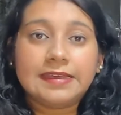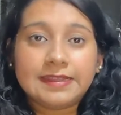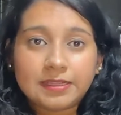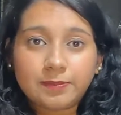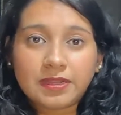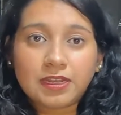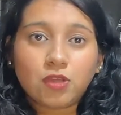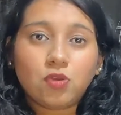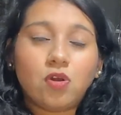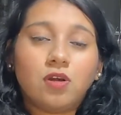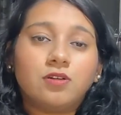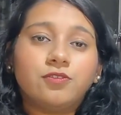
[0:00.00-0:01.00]
in the
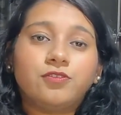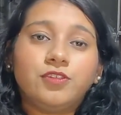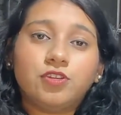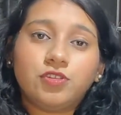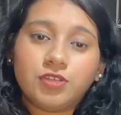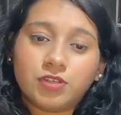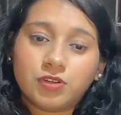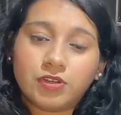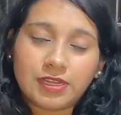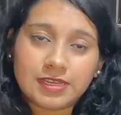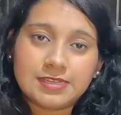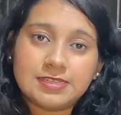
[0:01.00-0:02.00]
beginning of your
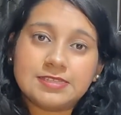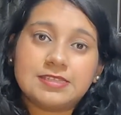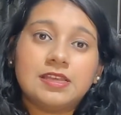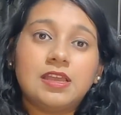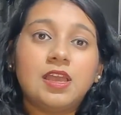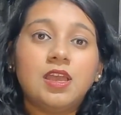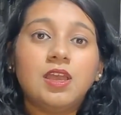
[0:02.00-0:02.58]
year is